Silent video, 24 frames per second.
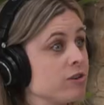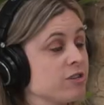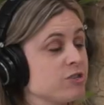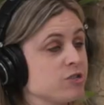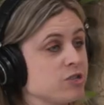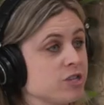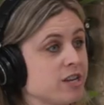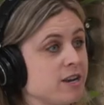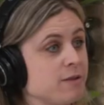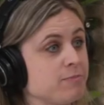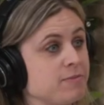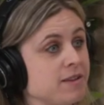is
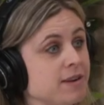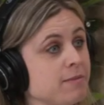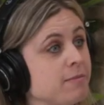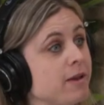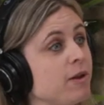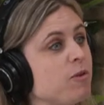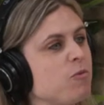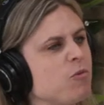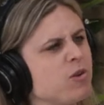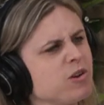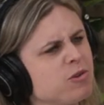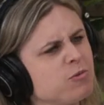shut up there. I'm
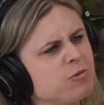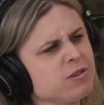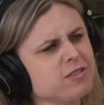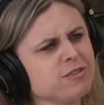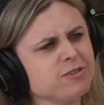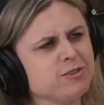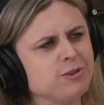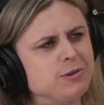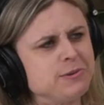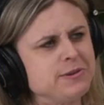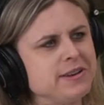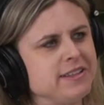like, wonder what they're
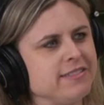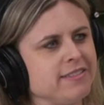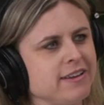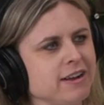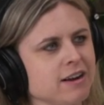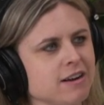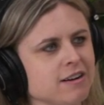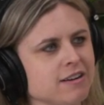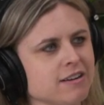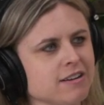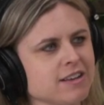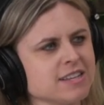doing in
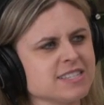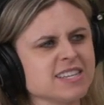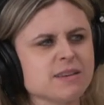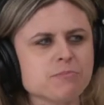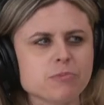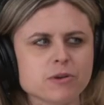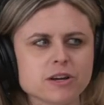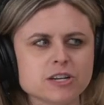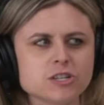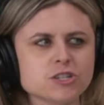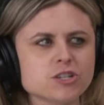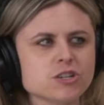there. Because I'm
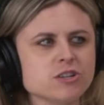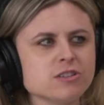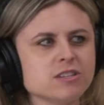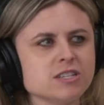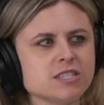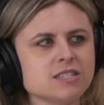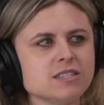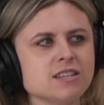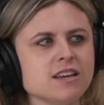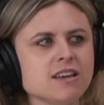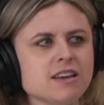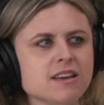pretty sure
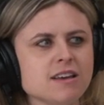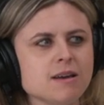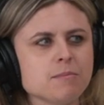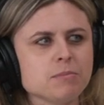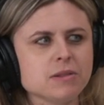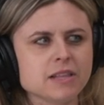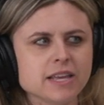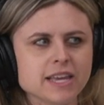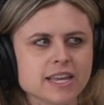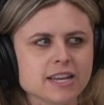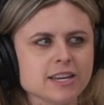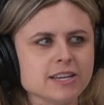this
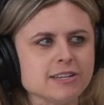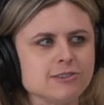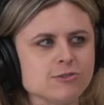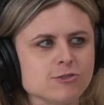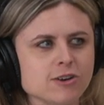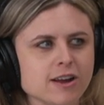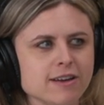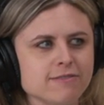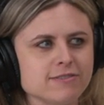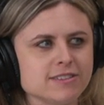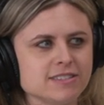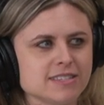plane can
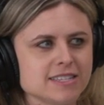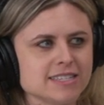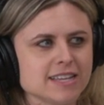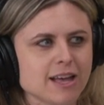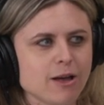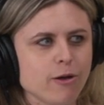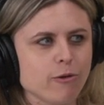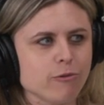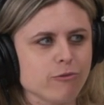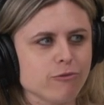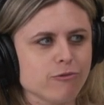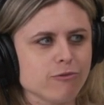drive
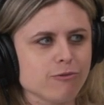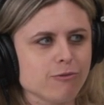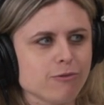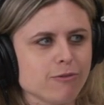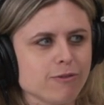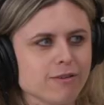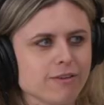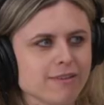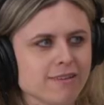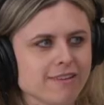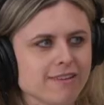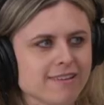itself.
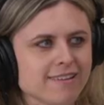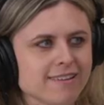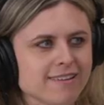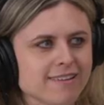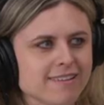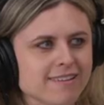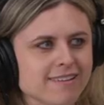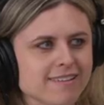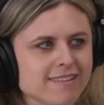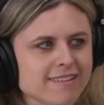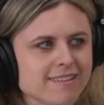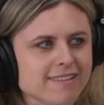
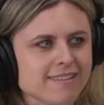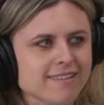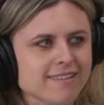Oh yeah,